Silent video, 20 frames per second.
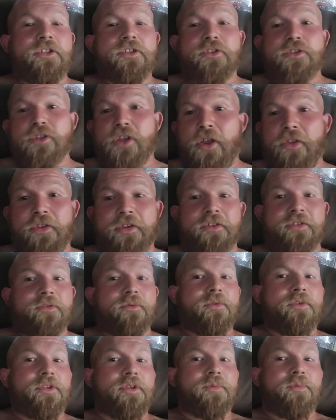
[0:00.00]
It's nothing to
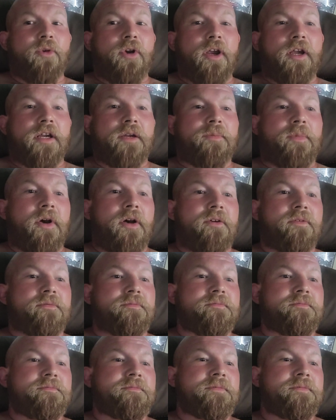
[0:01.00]
really brag about.